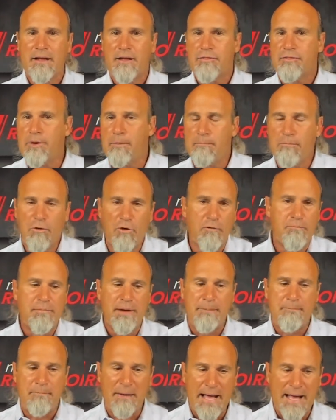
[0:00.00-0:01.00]
The
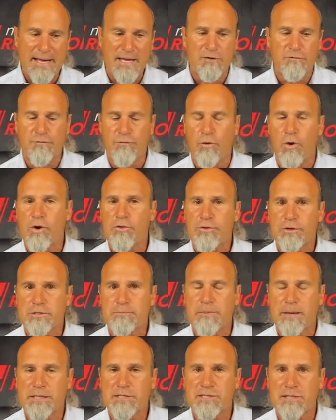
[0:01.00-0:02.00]
movement back and forth has
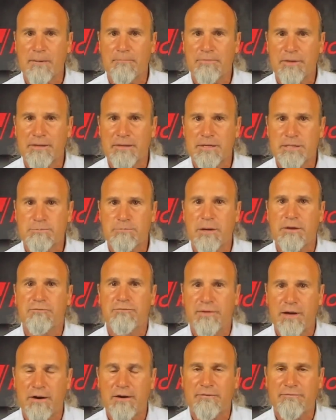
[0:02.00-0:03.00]
been something that's been
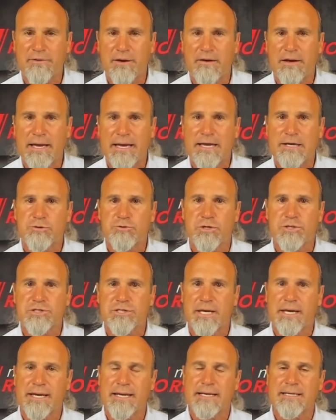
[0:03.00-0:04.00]
very, very
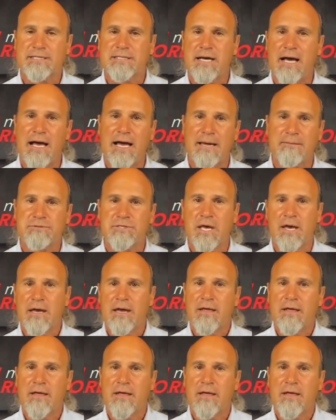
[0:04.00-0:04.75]
interesting, and at times